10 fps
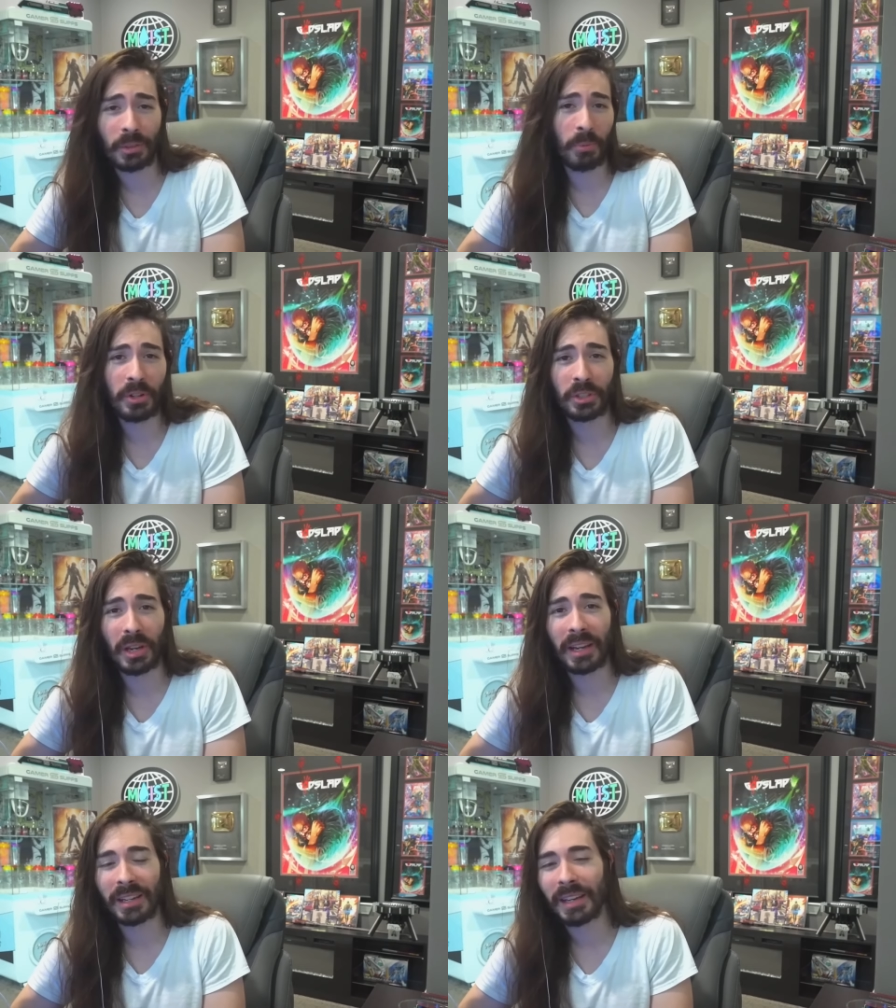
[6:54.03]

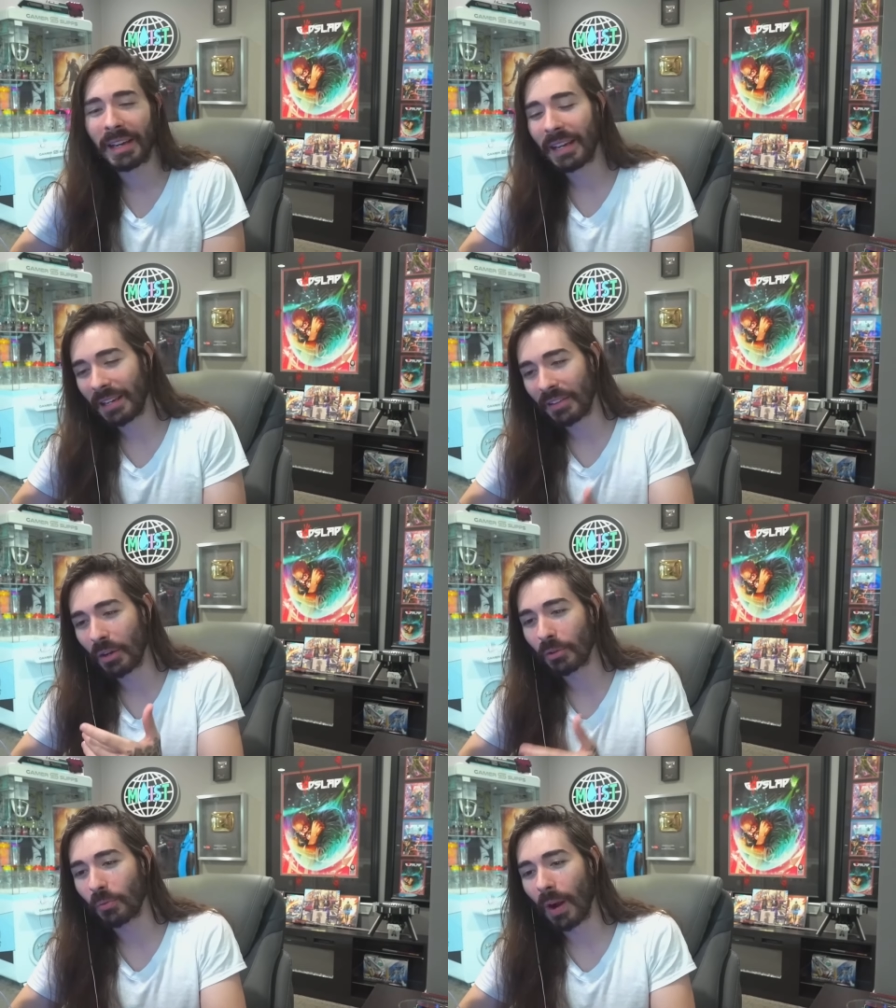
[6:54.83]
Appreciated and then
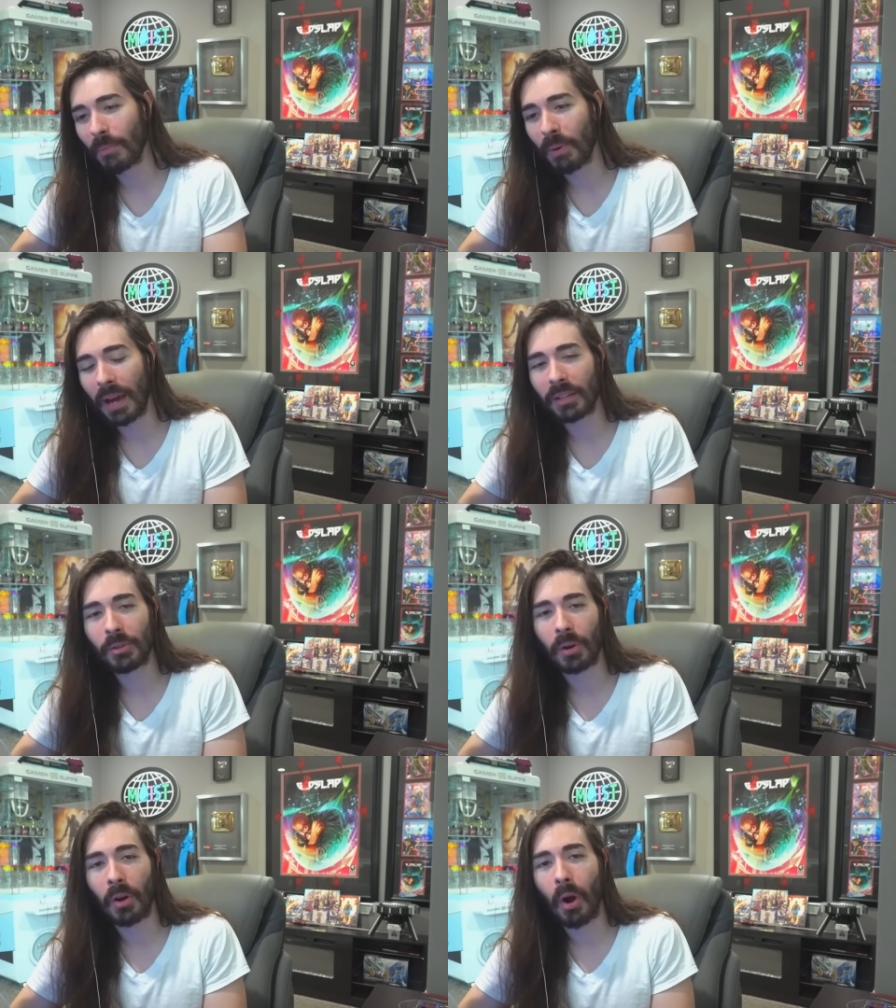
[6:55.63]
goes right back
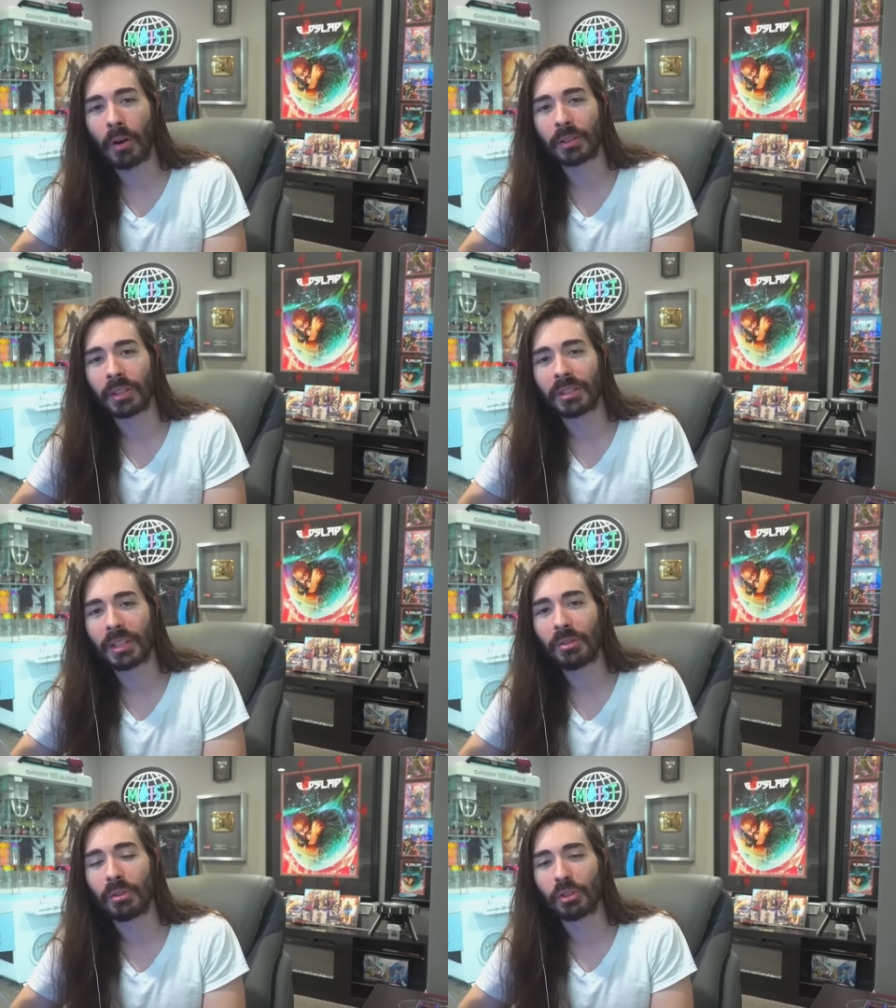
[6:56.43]
into her car to
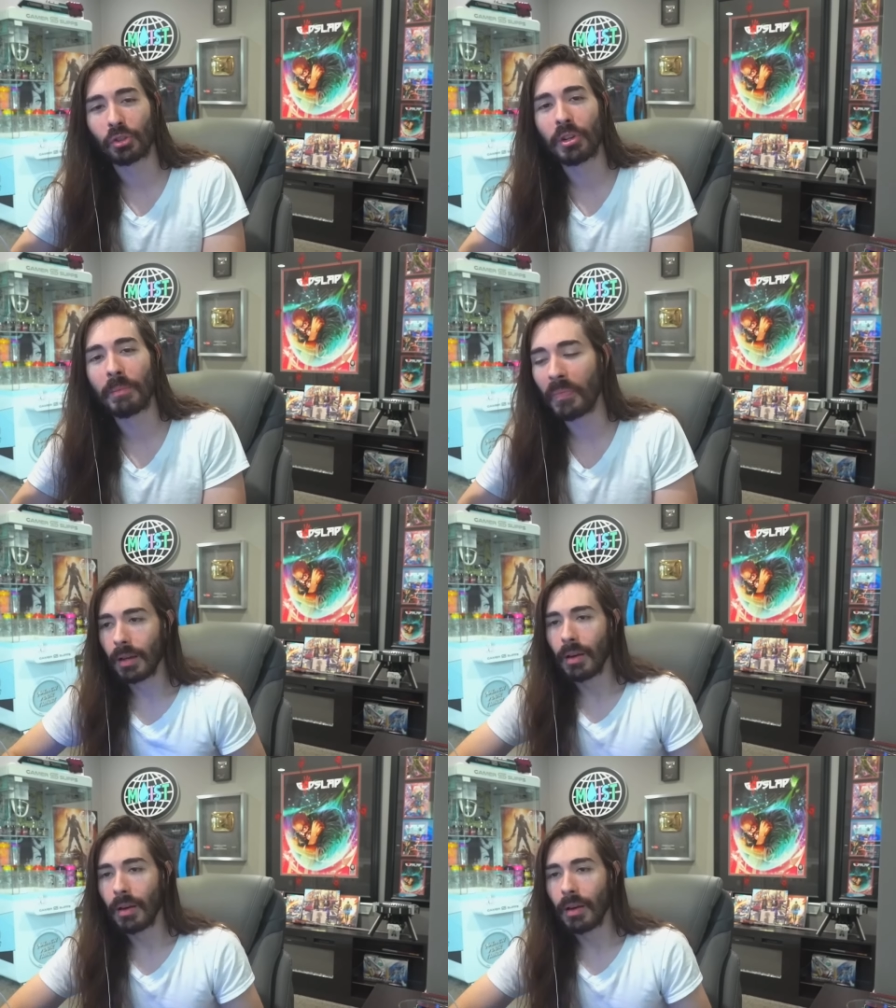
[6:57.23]
continue the stream.